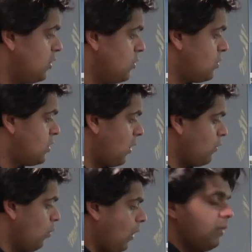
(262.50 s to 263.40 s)
news to tell
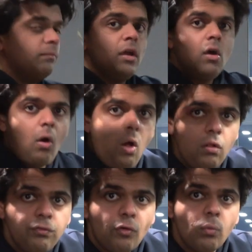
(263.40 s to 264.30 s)
you all.
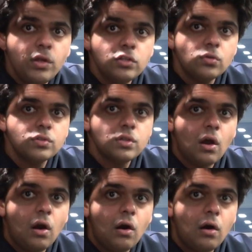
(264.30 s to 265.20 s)
All four windows
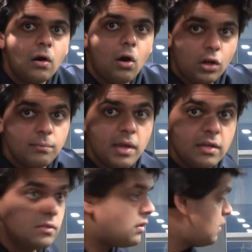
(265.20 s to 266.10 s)
are
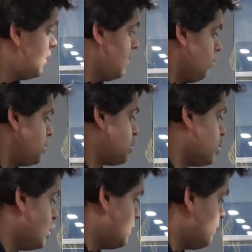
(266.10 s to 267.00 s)
automated, which is
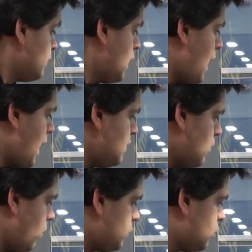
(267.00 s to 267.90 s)
good. And
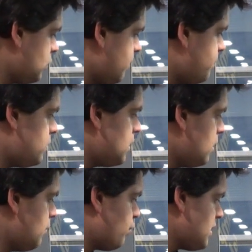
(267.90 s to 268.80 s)
also
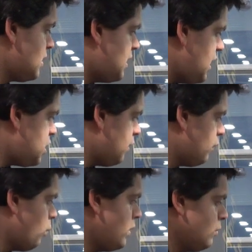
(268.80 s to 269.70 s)
the presentation
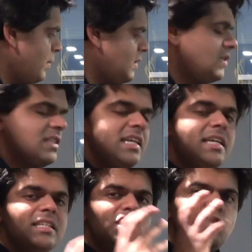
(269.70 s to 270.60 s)
of the window buttons
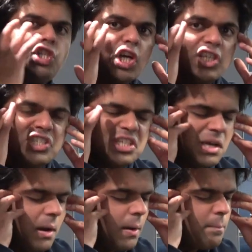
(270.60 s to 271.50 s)
is just
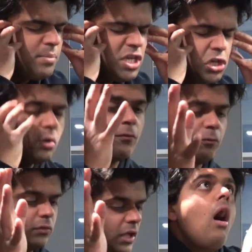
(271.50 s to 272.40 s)

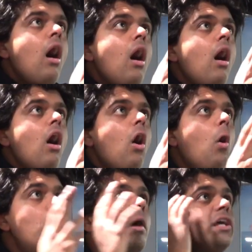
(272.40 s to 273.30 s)
beautiful.
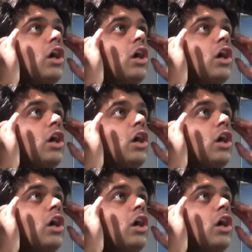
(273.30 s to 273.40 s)
Oh my